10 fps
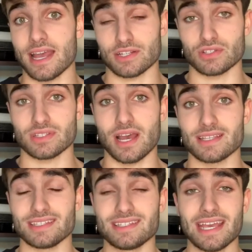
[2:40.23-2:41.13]

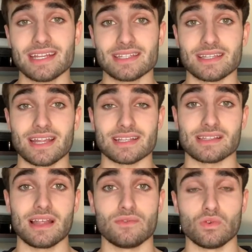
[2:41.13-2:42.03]
exercise and take it to the next
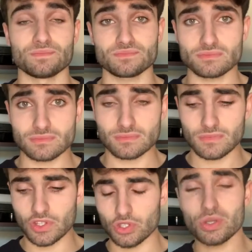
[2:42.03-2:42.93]
level,
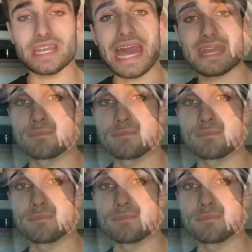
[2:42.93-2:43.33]
you can add a